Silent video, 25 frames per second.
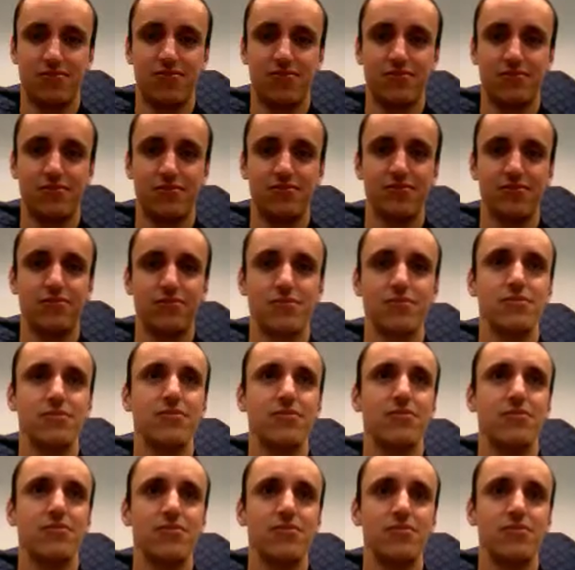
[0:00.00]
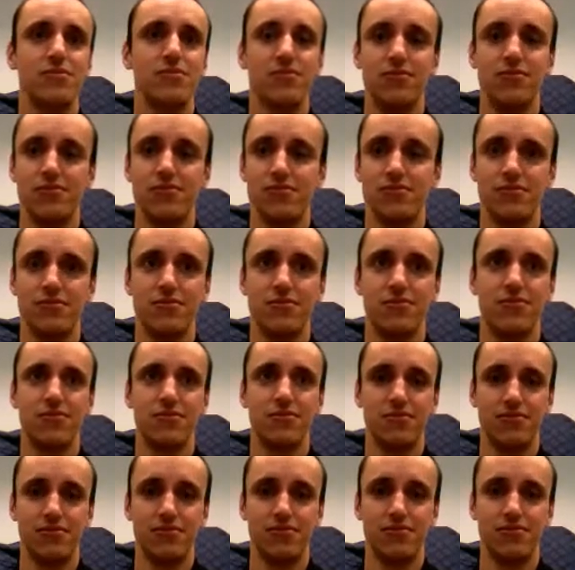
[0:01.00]

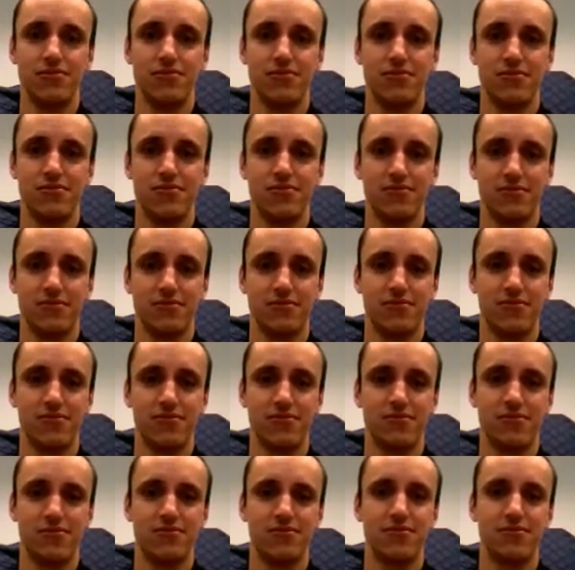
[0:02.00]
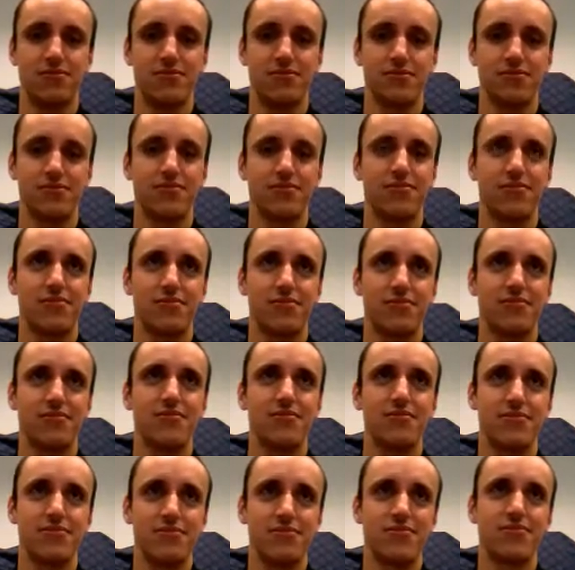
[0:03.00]

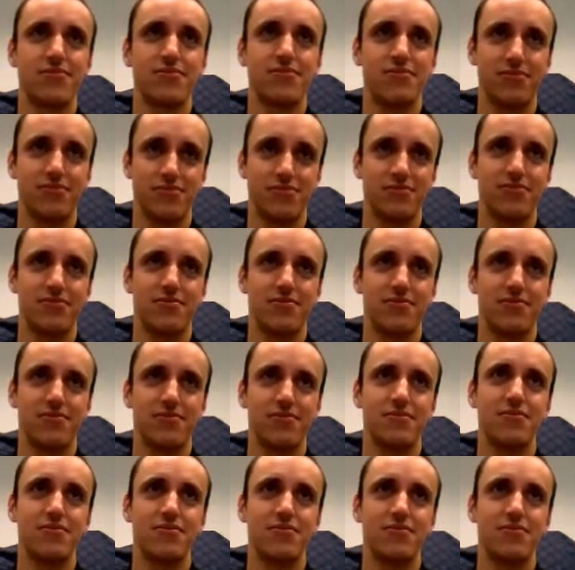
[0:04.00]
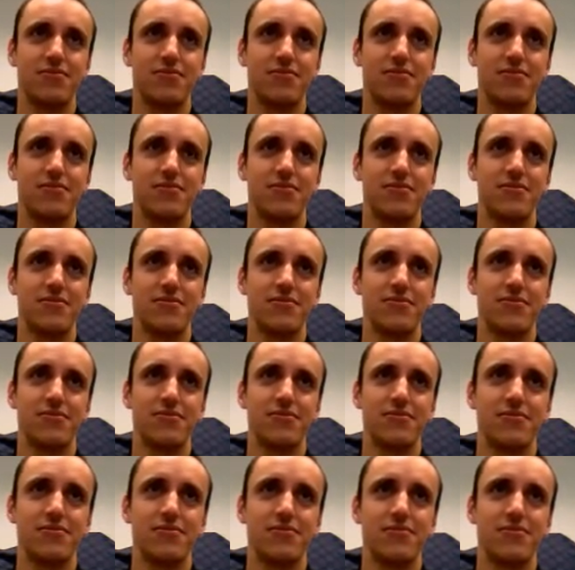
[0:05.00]

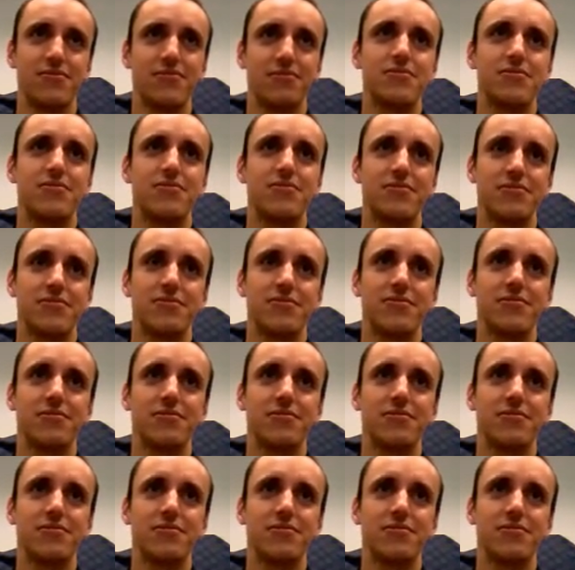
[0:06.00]
The person shown says nothing.